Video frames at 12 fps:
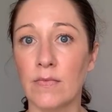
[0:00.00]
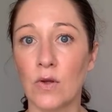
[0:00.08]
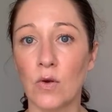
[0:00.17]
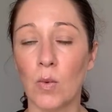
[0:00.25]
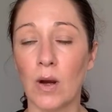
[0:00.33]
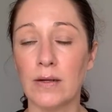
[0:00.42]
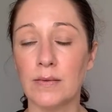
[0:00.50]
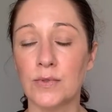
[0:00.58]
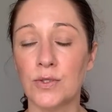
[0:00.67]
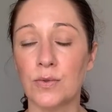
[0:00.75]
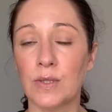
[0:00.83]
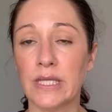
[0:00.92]
you're welcome
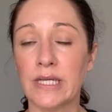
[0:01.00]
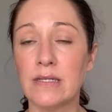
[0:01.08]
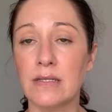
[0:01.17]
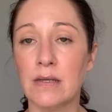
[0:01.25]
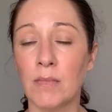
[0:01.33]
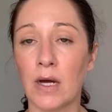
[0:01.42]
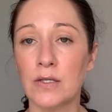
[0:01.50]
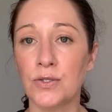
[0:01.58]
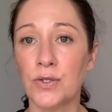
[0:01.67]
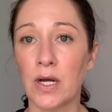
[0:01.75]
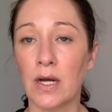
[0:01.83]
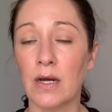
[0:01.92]
to release the
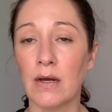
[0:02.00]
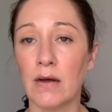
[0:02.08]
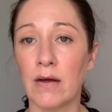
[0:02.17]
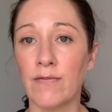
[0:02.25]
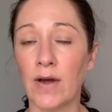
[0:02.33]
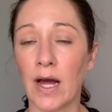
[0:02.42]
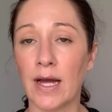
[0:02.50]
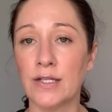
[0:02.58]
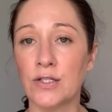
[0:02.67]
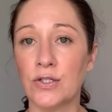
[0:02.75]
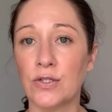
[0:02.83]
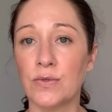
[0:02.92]
mantra of I
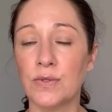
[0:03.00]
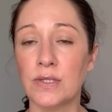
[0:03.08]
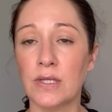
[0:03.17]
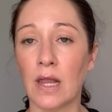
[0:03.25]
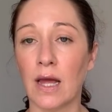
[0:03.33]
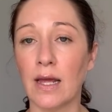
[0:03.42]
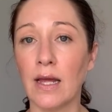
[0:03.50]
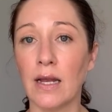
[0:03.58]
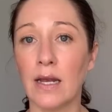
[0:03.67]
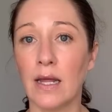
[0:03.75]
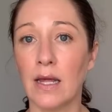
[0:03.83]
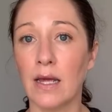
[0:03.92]
choose the light
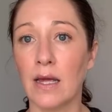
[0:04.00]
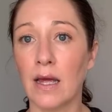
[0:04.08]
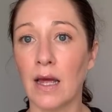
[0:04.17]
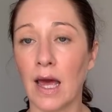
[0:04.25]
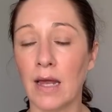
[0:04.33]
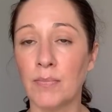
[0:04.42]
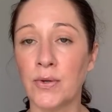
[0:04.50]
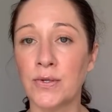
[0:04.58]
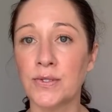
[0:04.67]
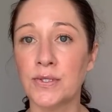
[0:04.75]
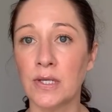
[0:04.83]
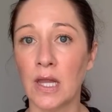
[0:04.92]
and
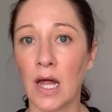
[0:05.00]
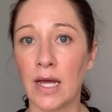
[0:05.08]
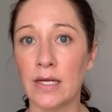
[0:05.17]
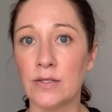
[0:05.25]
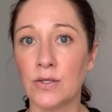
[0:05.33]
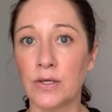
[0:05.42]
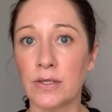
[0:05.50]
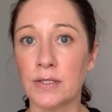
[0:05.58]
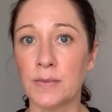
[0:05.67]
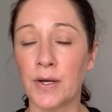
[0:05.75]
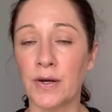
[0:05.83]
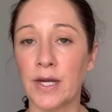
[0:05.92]
personalize your
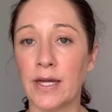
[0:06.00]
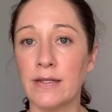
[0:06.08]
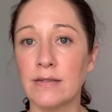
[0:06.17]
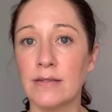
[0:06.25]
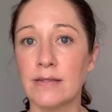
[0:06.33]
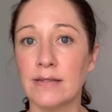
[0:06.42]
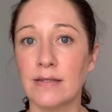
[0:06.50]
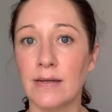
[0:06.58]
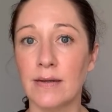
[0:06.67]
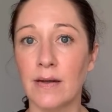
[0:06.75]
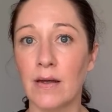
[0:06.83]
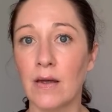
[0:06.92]
experience,
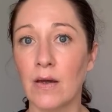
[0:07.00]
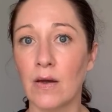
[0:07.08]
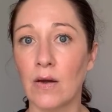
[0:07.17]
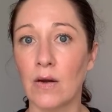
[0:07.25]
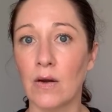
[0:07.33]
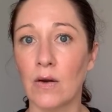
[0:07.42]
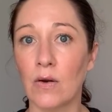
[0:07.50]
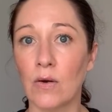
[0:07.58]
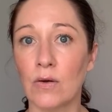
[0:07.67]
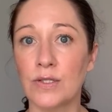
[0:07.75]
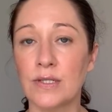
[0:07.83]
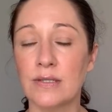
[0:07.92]

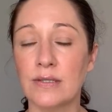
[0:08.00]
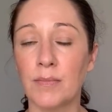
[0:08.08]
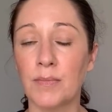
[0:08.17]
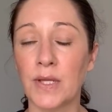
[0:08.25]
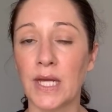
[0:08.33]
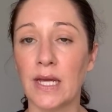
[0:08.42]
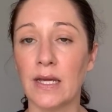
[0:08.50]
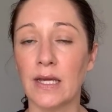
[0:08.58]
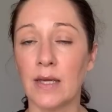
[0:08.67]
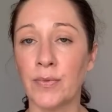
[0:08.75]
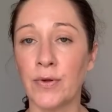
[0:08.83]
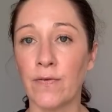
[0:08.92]
or just simply
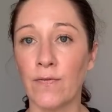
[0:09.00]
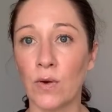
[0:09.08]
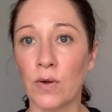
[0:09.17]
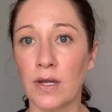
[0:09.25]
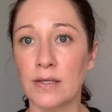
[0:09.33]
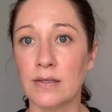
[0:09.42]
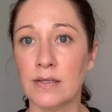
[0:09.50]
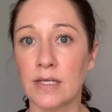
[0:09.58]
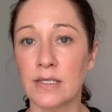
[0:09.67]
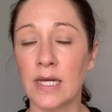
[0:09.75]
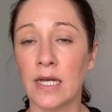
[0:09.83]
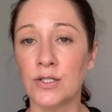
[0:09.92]
keep your focus and
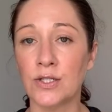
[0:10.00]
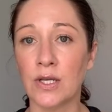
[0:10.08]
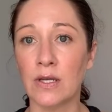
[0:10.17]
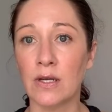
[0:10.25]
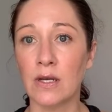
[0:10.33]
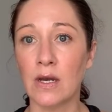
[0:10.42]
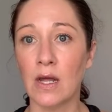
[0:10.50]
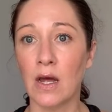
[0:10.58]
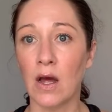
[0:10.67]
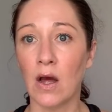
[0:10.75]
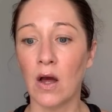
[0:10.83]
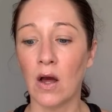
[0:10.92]
attention
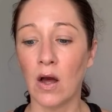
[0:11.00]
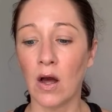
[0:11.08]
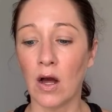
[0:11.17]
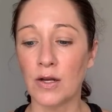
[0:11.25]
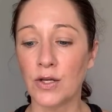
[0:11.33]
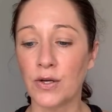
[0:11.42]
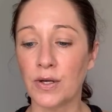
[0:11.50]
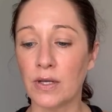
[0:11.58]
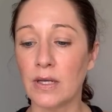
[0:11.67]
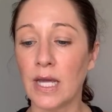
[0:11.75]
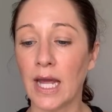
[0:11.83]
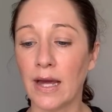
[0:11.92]
on your
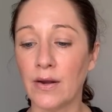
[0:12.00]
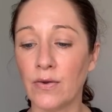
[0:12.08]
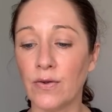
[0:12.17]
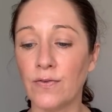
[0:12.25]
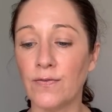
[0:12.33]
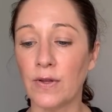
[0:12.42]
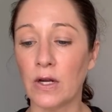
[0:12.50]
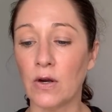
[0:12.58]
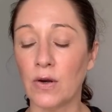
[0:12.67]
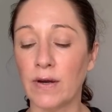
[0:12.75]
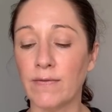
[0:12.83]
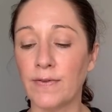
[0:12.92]
candle
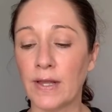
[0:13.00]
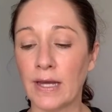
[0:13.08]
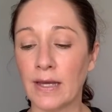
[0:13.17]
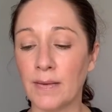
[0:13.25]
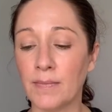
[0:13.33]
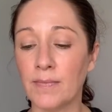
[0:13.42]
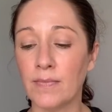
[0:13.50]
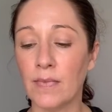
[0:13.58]
flickering flame